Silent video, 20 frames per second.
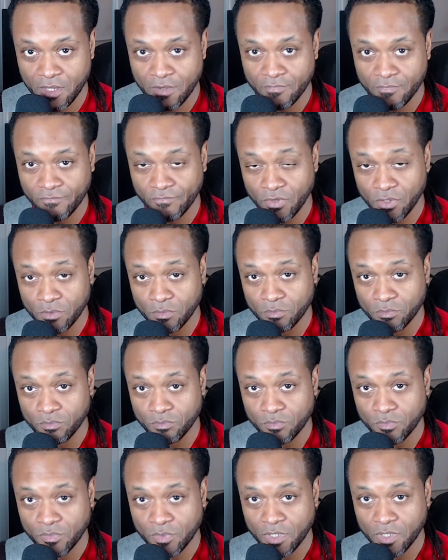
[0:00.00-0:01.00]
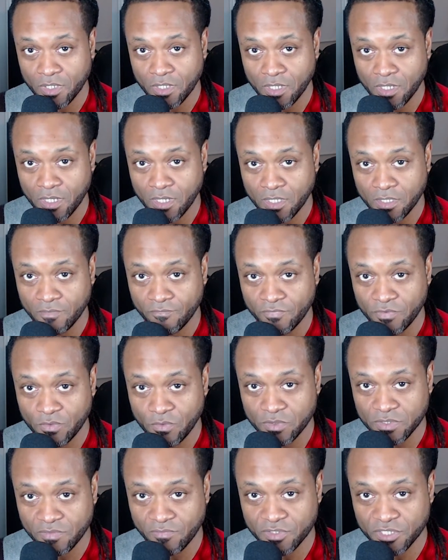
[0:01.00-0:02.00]
from the
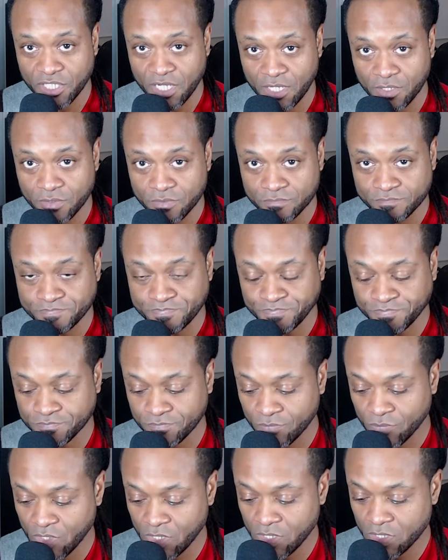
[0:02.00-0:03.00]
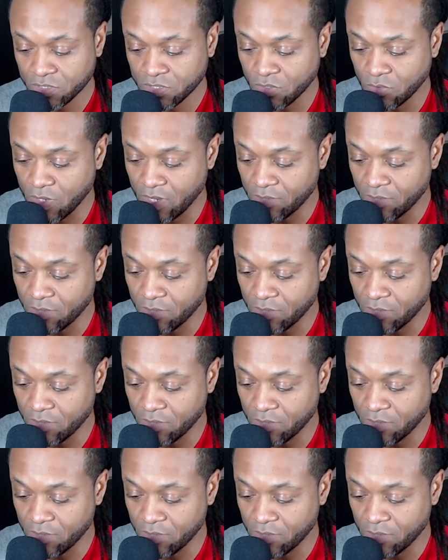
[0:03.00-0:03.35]
viewers of the channel. So I